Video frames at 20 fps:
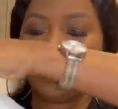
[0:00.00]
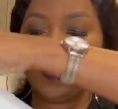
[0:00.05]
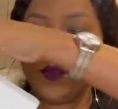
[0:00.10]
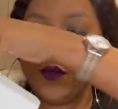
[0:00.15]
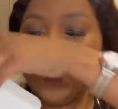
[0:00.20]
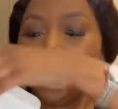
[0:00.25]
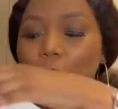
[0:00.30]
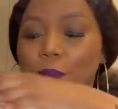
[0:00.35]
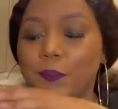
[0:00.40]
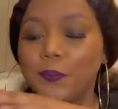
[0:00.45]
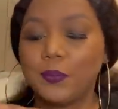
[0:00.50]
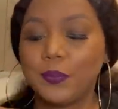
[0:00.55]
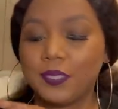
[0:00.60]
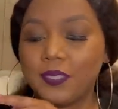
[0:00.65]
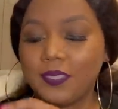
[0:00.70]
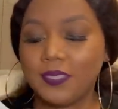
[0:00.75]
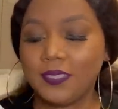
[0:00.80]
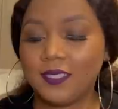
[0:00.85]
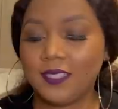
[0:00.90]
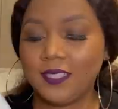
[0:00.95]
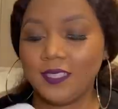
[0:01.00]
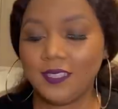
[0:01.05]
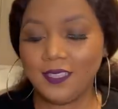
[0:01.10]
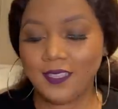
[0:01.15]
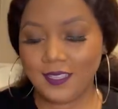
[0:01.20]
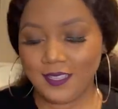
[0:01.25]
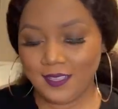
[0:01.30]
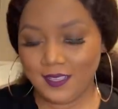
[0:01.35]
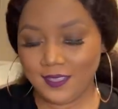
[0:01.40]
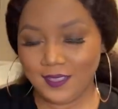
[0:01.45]
Oops.
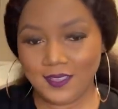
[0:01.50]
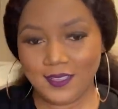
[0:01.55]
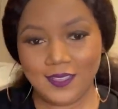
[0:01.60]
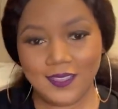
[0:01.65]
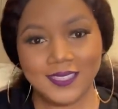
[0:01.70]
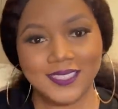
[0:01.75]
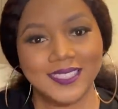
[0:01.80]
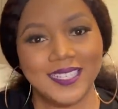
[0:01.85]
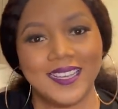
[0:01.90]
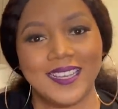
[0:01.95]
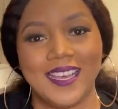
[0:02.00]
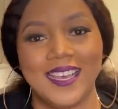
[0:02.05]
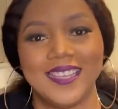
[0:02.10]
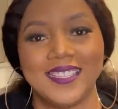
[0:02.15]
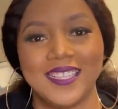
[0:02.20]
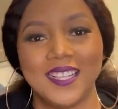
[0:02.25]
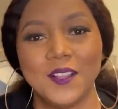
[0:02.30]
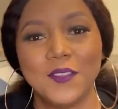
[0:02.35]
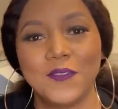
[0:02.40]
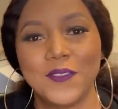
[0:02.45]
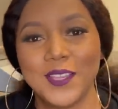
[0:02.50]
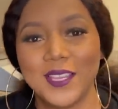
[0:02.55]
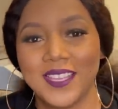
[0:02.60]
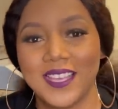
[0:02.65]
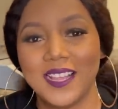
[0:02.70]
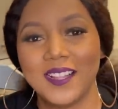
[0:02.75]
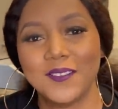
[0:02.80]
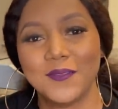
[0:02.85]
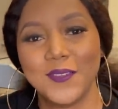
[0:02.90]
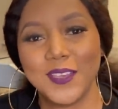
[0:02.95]
Guys,
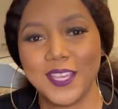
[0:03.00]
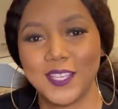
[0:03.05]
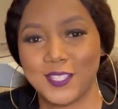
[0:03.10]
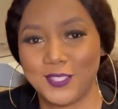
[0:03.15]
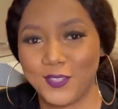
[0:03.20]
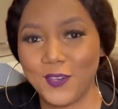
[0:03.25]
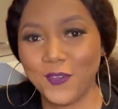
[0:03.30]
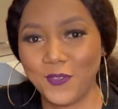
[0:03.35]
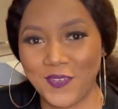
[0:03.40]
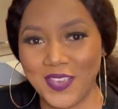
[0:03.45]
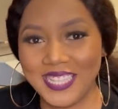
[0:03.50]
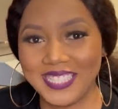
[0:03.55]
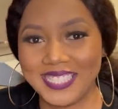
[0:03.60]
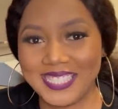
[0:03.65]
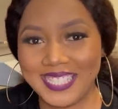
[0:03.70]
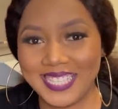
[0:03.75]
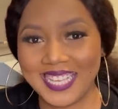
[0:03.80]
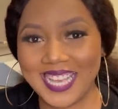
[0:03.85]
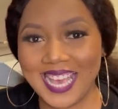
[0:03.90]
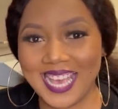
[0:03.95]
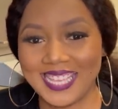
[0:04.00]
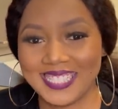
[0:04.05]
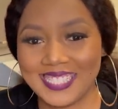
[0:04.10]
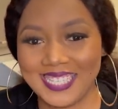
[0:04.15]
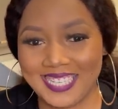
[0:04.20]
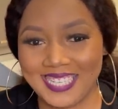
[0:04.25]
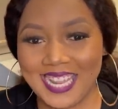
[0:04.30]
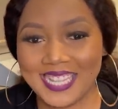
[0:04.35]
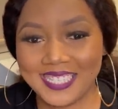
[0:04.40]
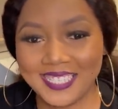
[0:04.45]
LV is so fancy, guys.
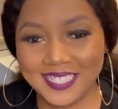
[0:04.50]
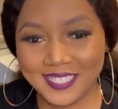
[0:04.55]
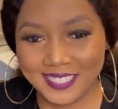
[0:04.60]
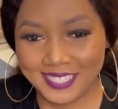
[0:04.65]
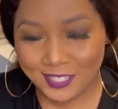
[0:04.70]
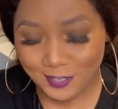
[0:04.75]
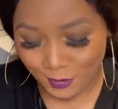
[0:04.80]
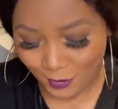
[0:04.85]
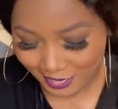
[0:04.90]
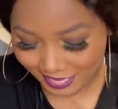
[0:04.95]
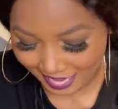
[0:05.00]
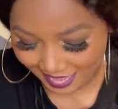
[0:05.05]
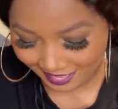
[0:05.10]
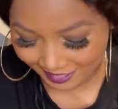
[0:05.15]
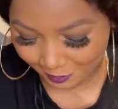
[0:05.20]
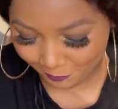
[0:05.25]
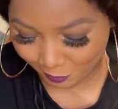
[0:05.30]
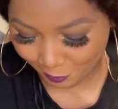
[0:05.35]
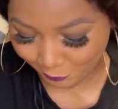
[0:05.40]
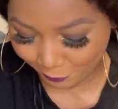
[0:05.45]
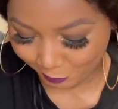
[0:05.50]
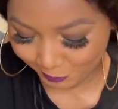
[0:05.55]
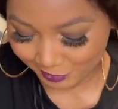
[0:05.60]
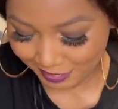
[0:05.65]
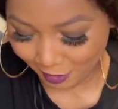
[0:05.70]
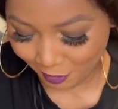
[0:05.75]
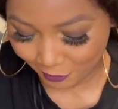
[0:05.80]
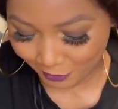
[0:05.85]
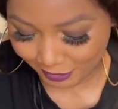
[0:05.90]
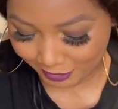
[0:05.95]
It doesn't look like the perfumes
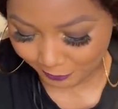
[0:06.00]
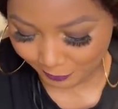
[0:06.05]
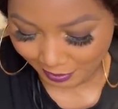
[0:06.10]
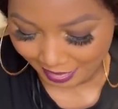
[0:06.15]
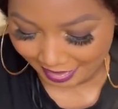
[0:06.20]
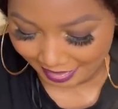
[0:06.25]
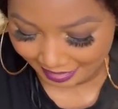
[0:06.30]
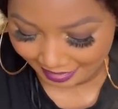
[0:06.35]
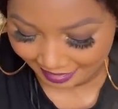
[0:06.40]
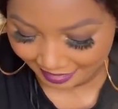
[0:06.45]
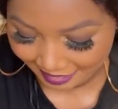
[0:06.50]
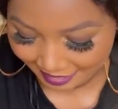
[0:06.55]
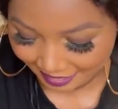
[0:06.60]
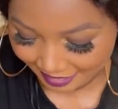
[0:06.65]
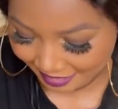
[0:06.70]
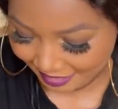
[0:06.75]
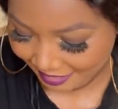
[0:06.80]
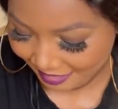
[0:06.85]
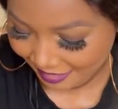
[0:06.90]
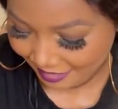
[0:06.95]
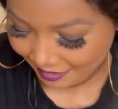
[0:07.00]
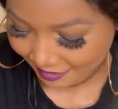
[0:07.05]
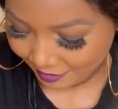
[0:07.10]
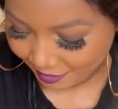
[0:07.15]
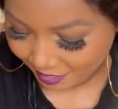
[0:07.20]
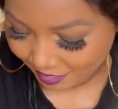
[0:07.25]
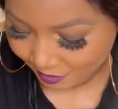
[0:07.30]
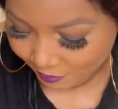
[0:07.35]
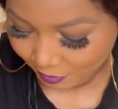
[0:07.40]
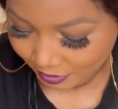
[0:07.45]
I always buy.
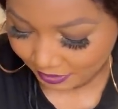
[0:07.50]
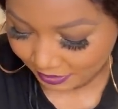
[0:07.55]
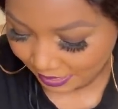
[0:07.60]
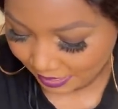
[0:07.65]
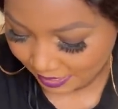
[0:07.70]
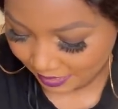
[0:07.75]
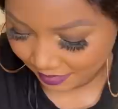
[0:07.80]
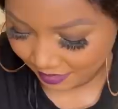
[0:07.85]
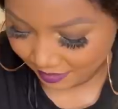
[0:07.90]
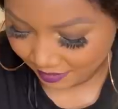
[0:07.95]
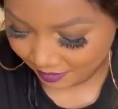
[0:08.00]
Look at the ones here.